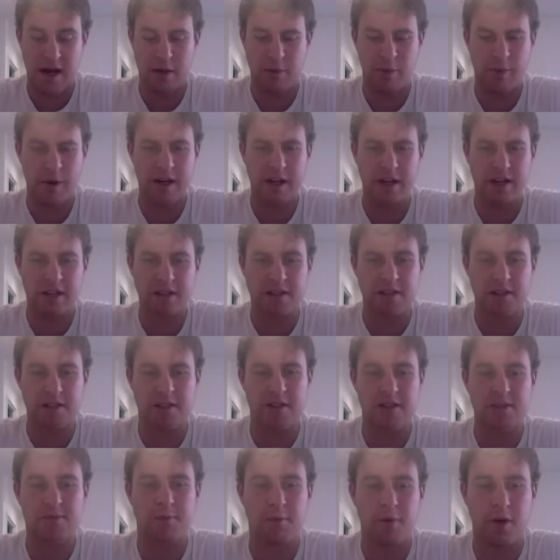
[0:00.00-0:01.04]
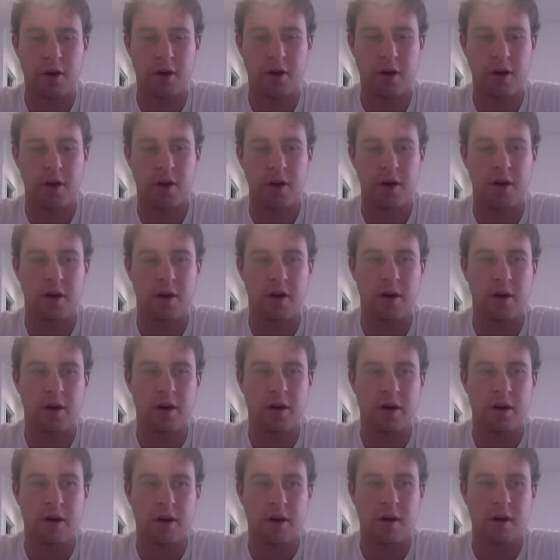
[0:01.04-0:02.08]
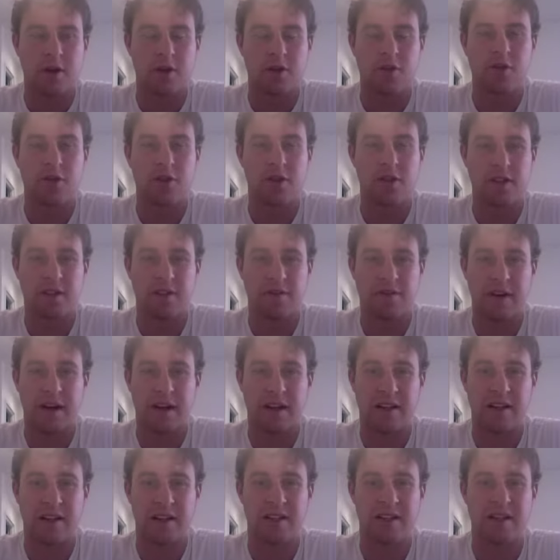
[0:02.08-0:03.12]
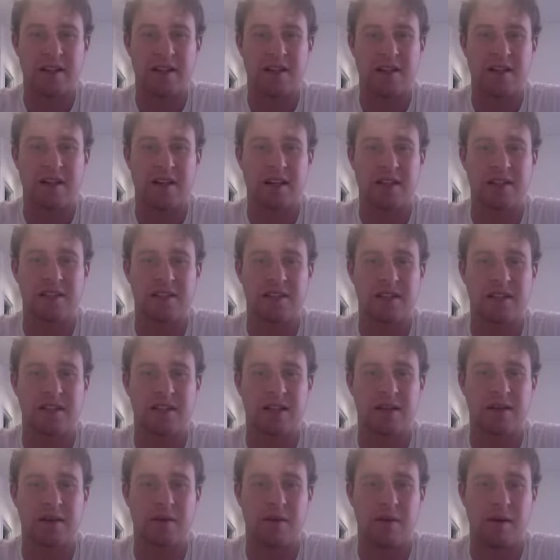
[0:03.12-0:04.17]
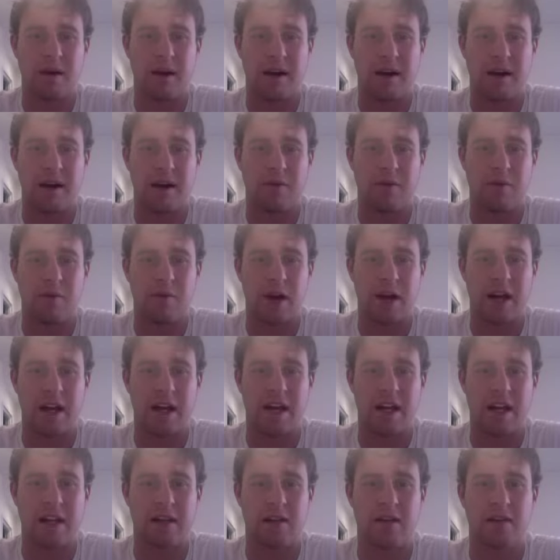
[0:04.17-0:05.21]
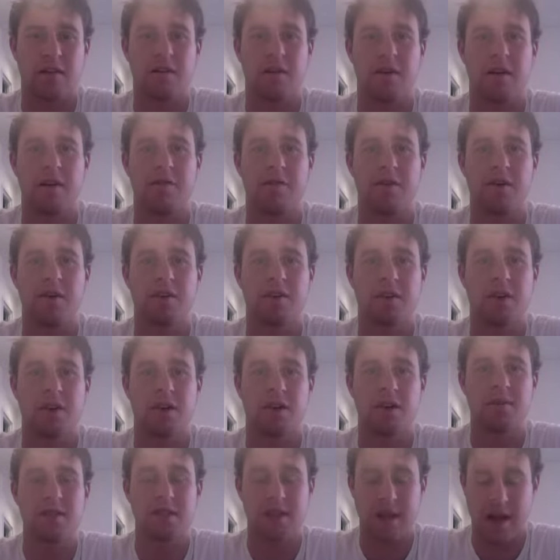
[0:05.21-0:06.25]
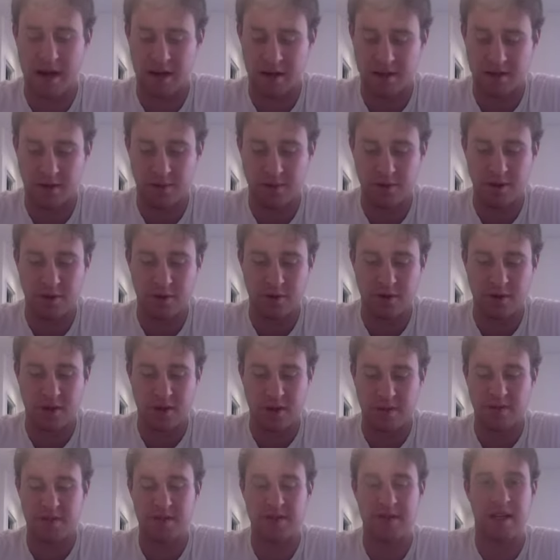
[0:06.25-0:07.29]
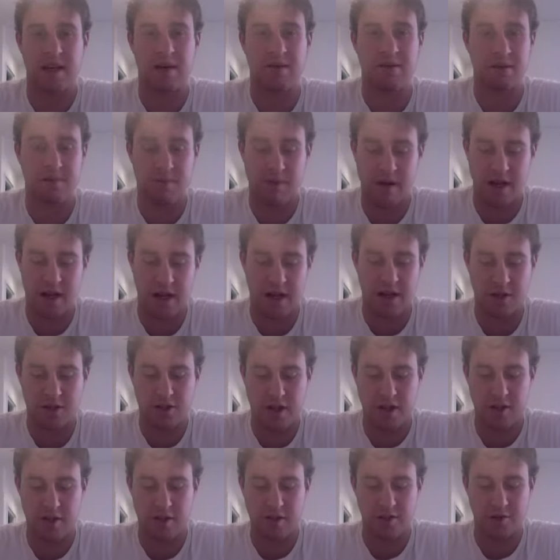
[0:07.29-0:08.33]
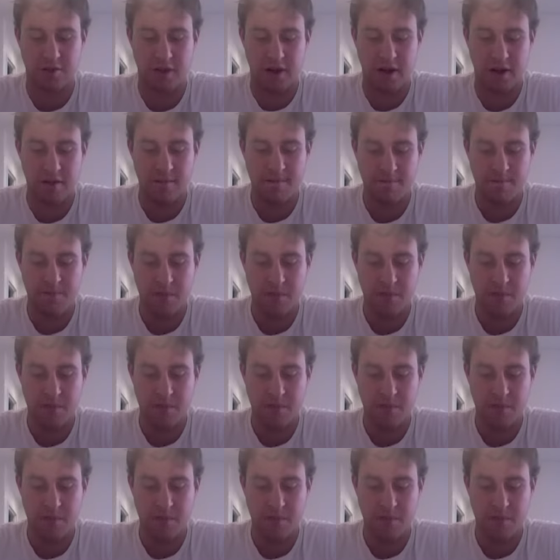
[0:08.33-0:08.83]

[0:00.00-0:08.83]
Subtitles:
Weaknesses were due to the fact that he's dyslexic. Reading a few terms, anatomical terms, seemed to be a challenge for him.